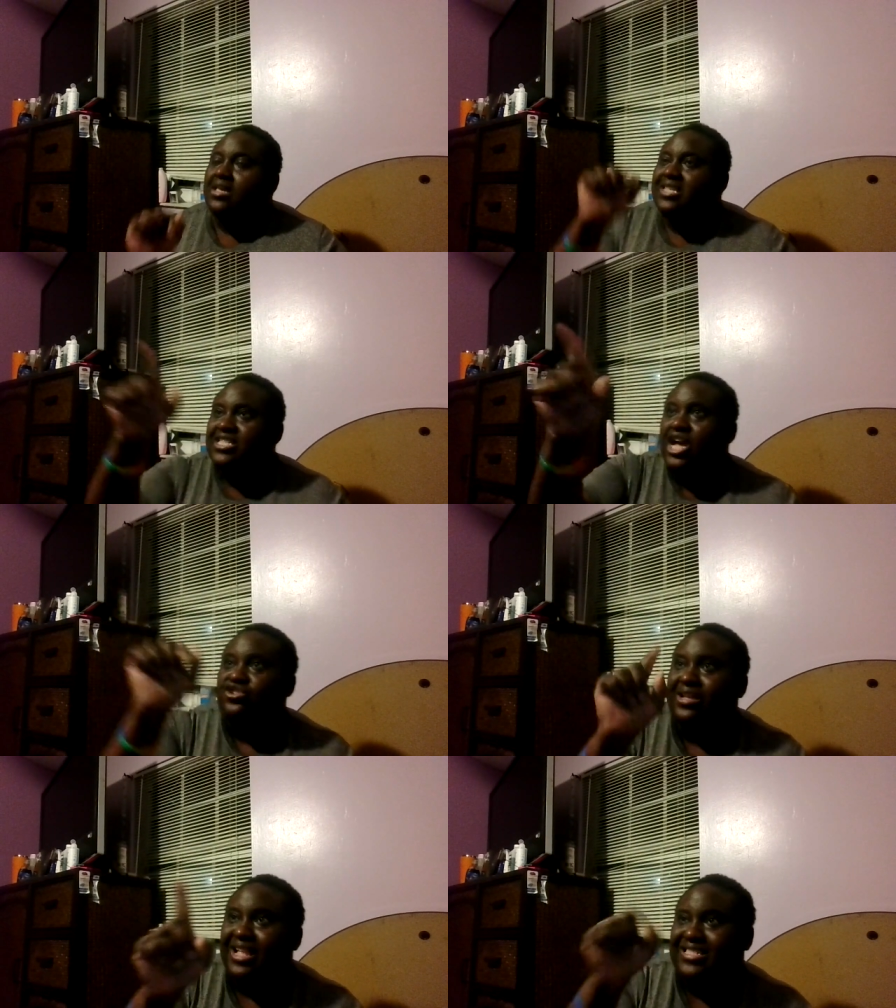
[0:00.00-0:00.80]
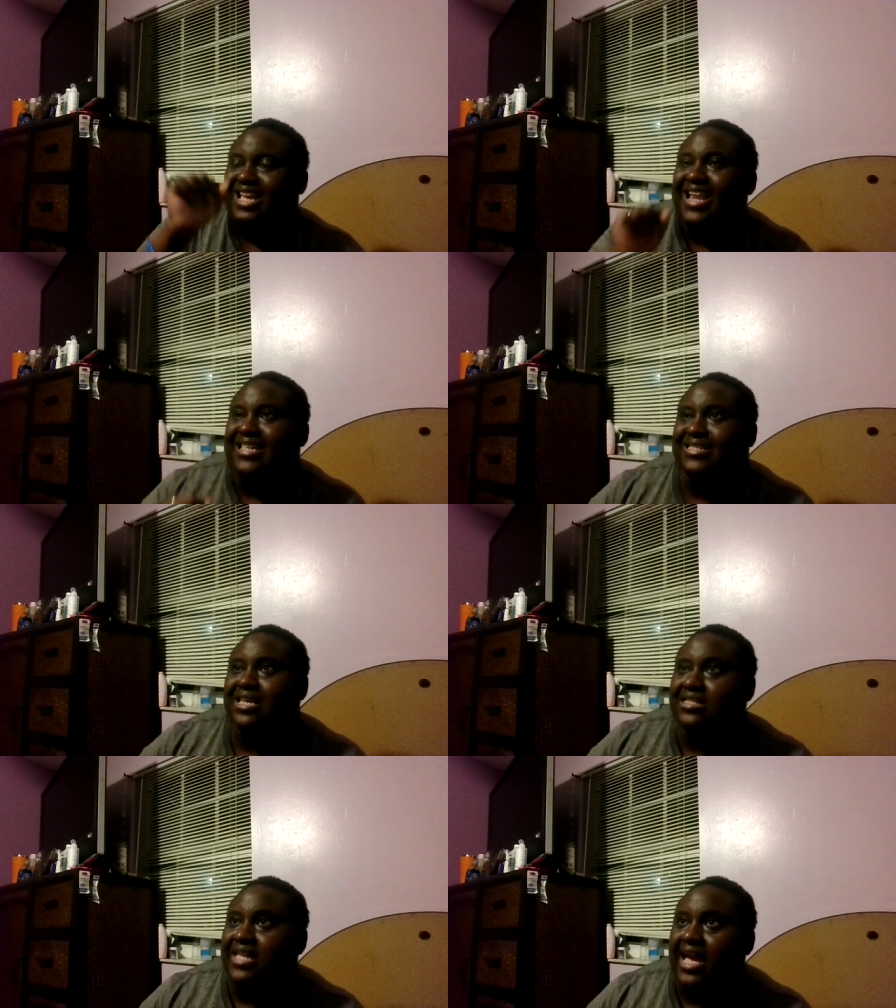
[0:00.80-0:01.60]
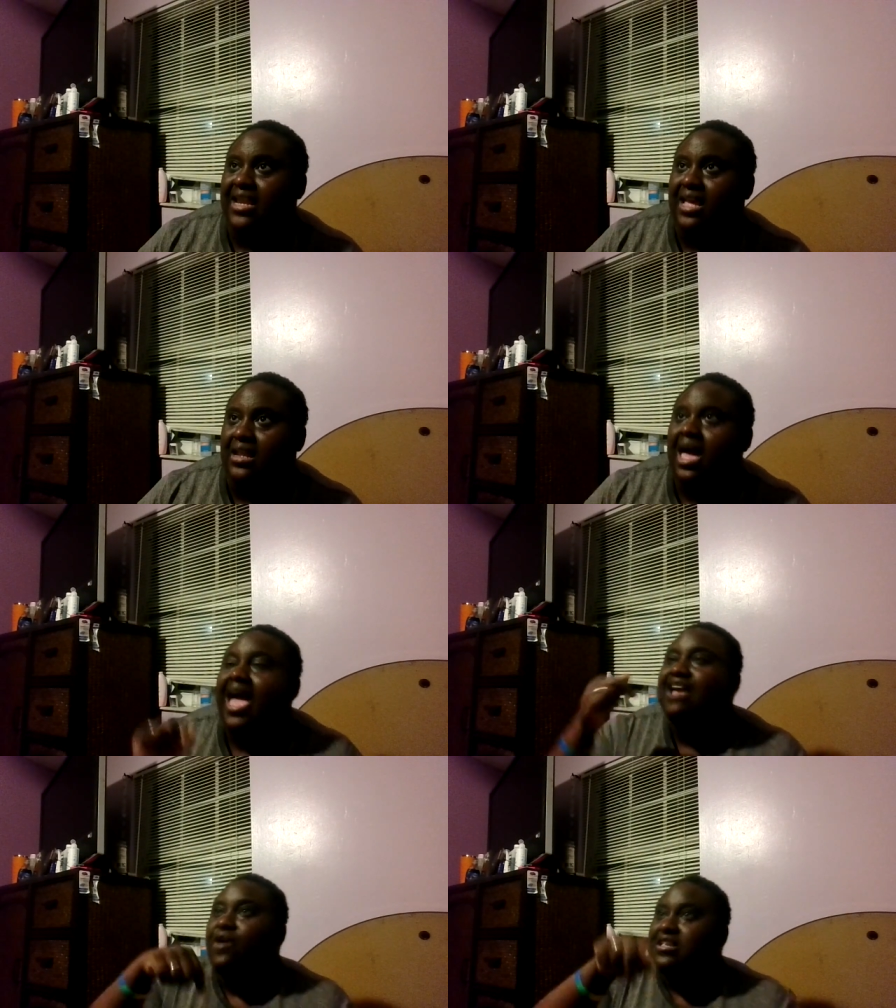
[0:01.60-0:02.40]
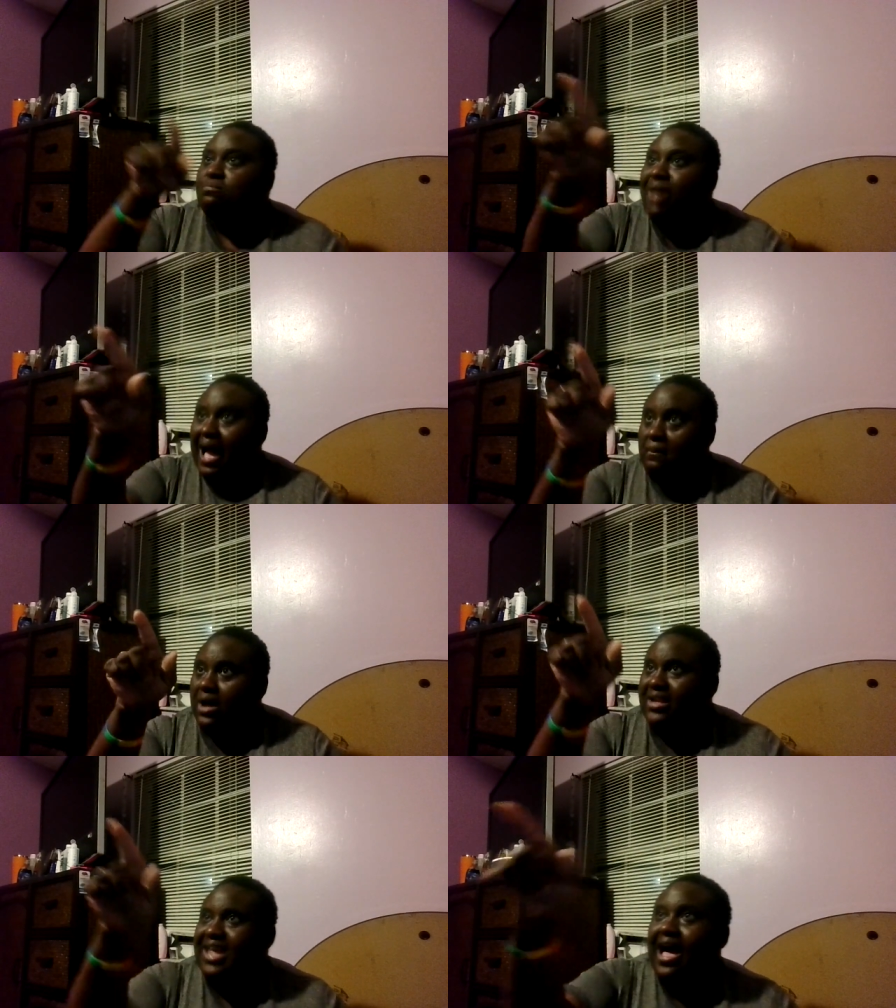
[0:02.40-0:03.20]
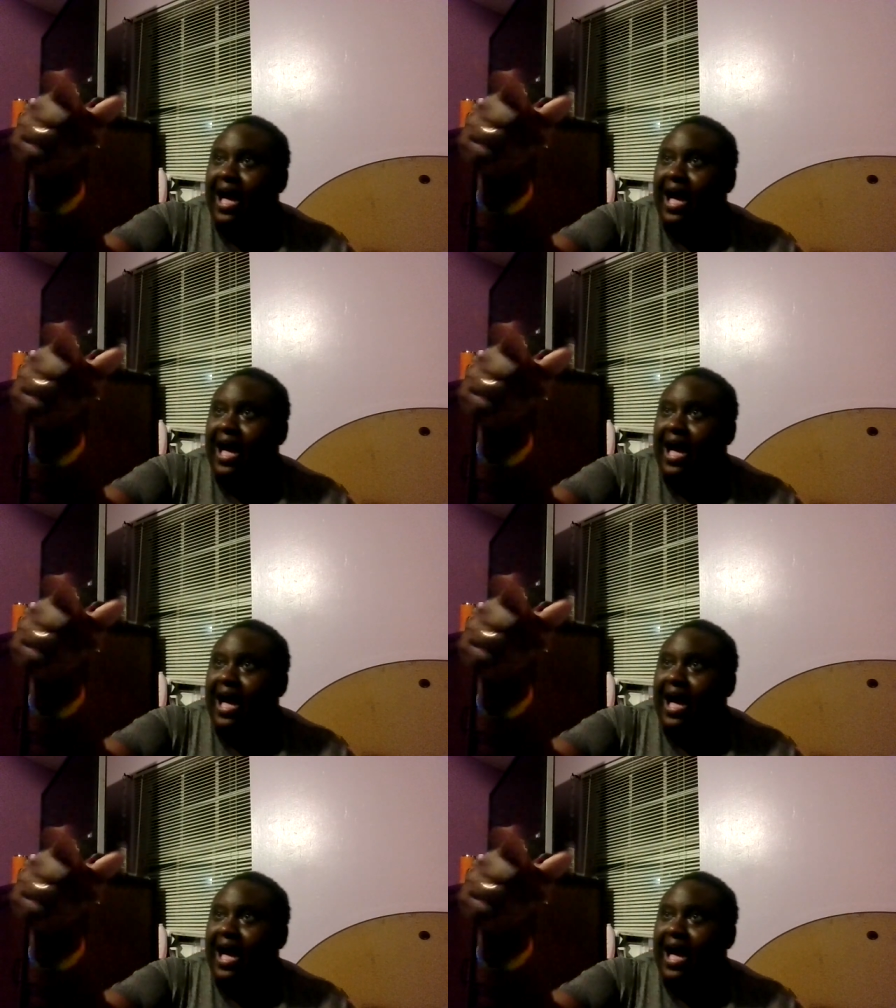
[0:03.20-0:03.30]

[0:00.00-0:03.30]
Six hundred dollars cannot sustain it. It was my money that